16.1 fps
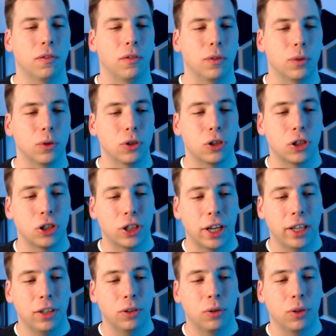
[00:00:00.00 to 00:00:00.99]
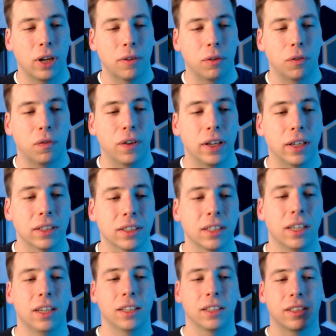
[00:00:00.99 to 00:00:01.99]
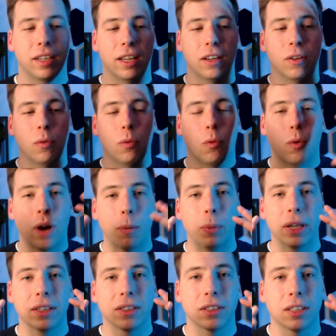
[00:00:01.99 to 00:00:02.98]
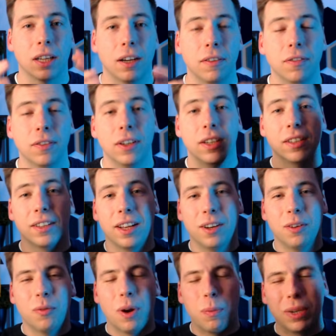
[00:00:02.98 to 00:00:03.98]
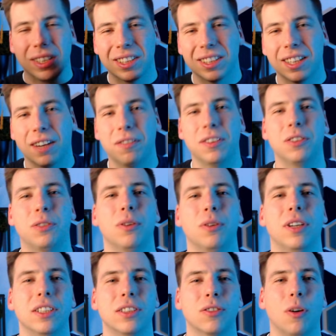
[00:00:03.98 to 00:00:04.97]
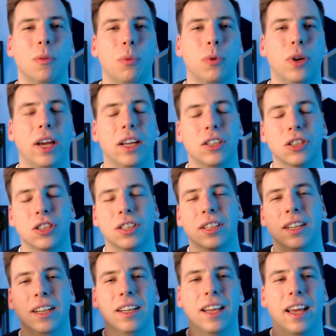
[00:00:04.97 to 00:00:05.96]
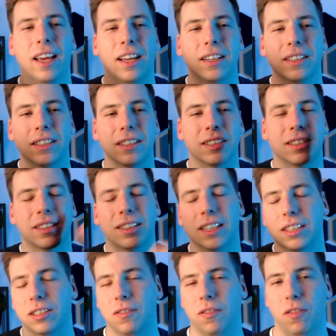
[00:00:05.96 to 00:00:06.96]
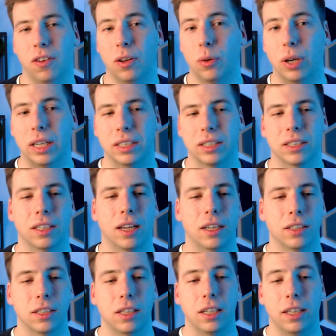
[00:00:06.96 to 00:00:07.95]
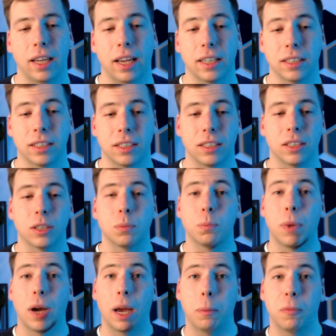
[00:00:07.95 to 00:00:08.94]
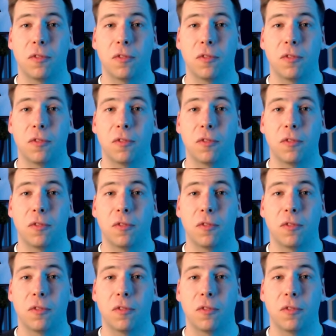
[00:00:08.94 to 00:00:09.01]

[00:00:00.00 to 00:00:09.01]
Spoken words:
first chaining together things, then wrapping stuff into a list comprehension, and this doesn't flow as nicely as this pipe